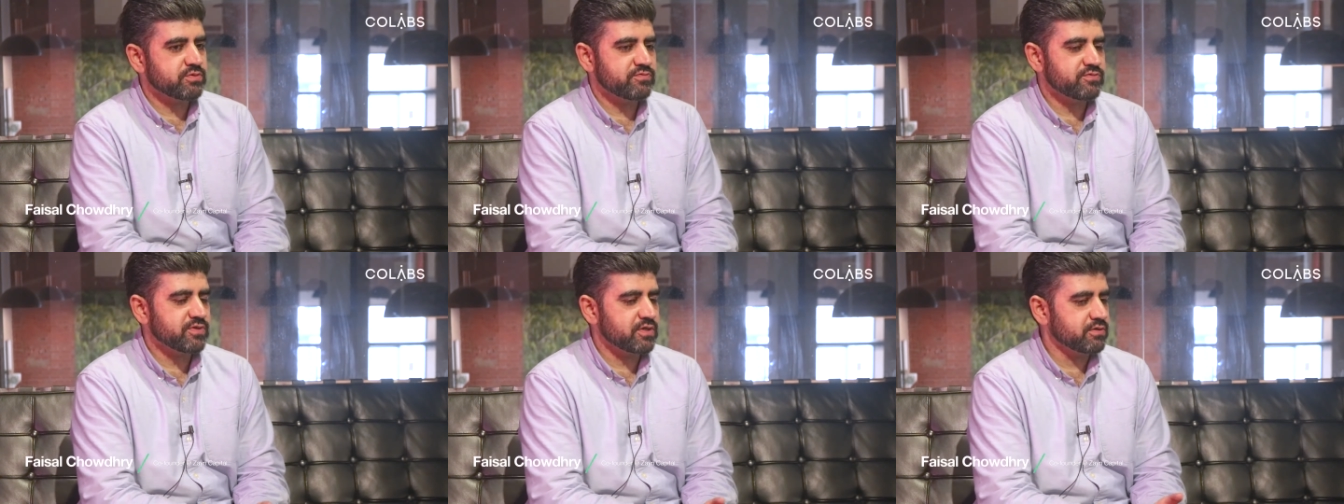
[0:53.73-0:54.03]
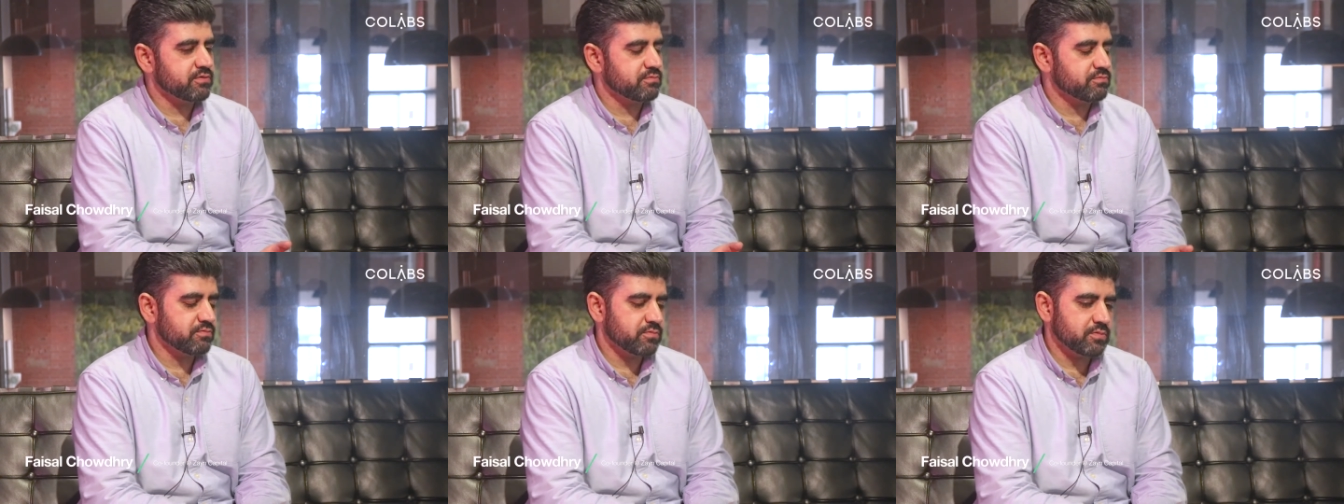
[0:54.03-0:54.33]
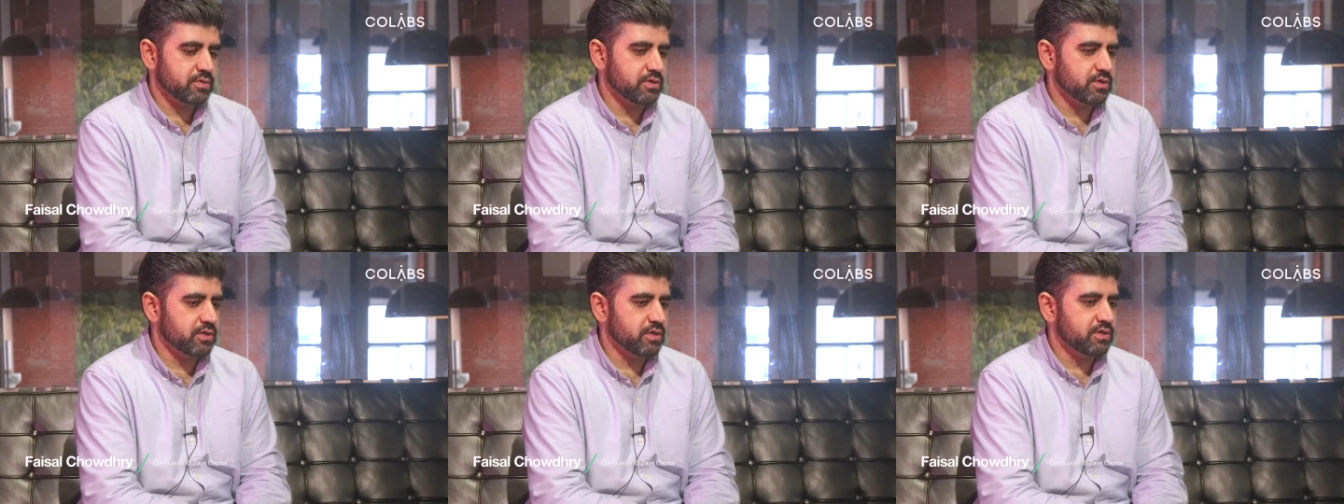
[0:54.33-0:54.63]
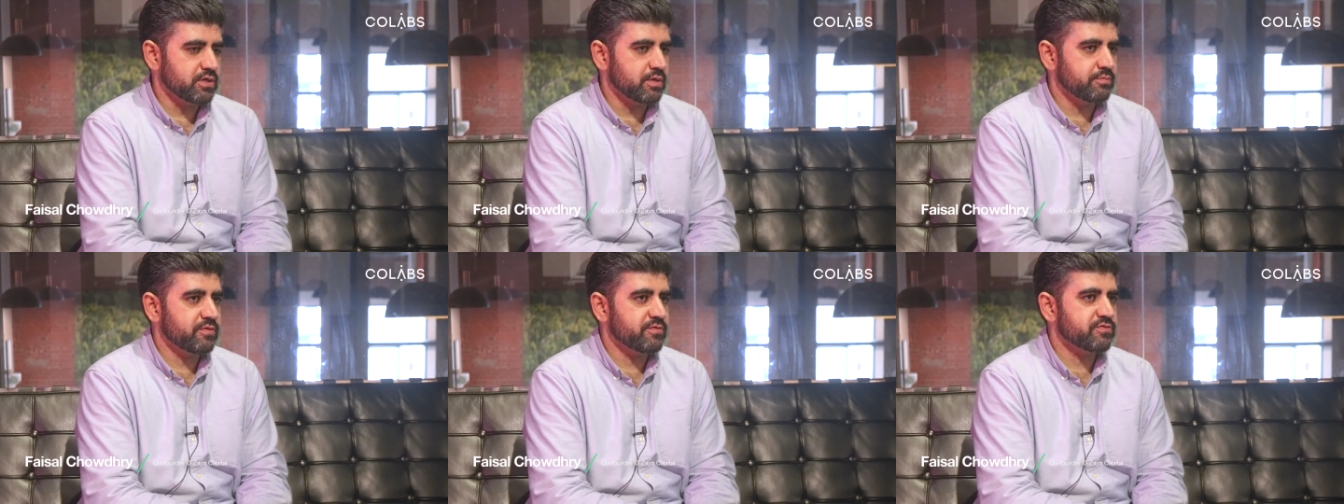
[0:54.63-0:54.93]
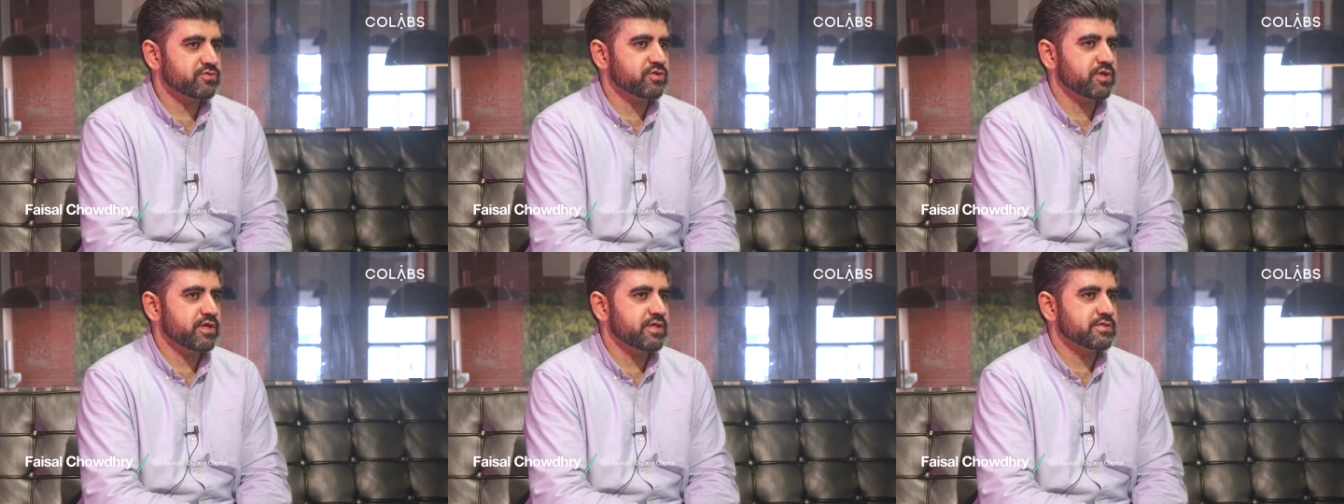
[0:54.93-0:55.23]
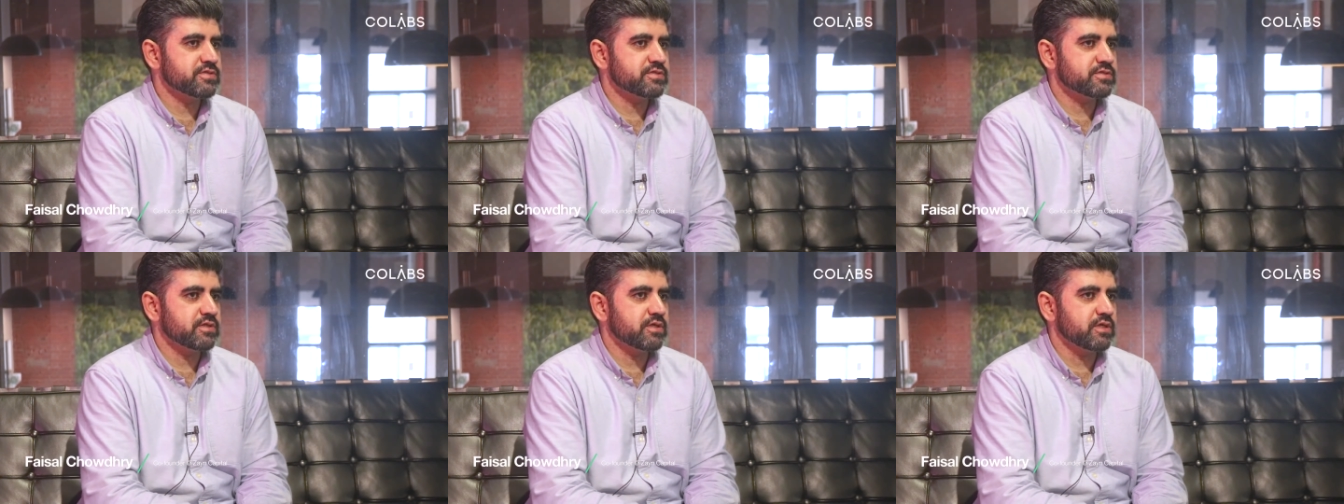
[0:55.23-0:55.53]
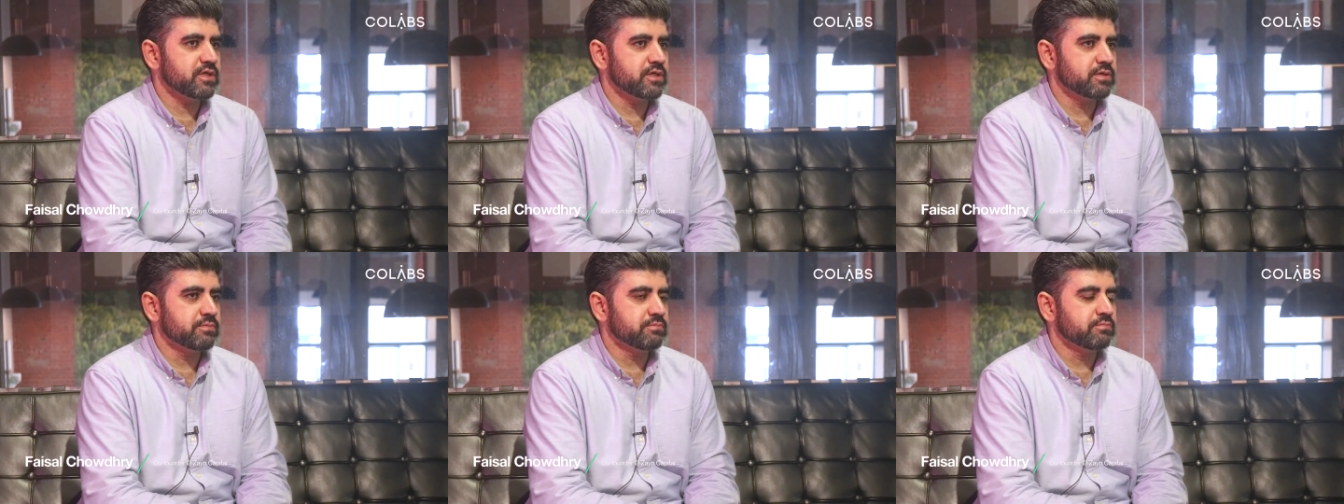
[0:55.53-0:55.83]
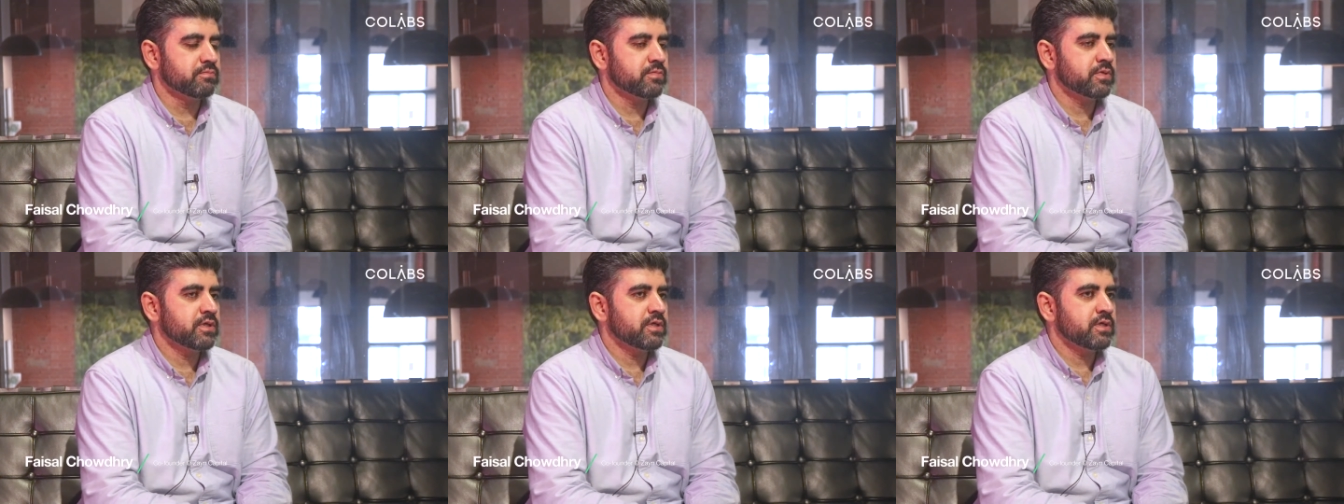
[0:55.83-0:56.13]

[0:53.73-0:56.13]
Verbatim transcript: We've done uh, a number of trades um,